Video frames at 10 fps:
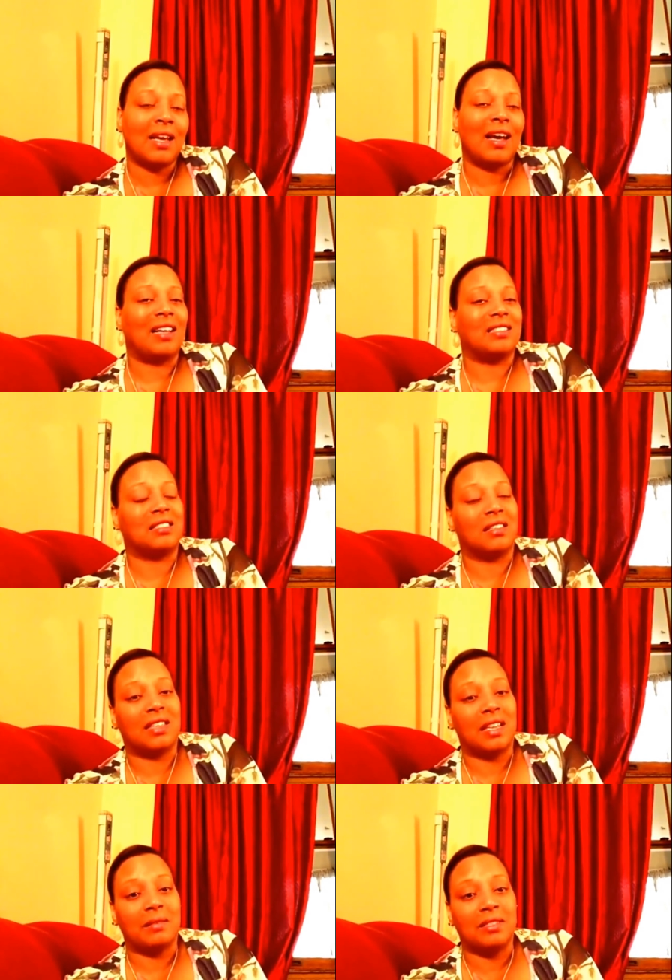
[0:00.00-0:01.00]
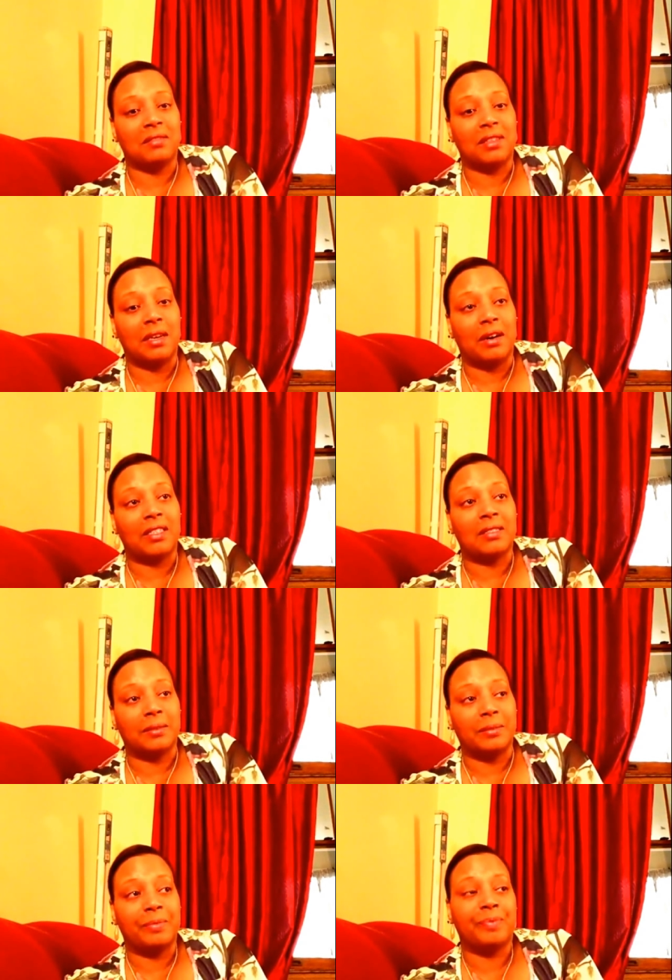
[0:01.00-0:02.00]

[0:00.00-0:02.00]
I just thought that was really awesome.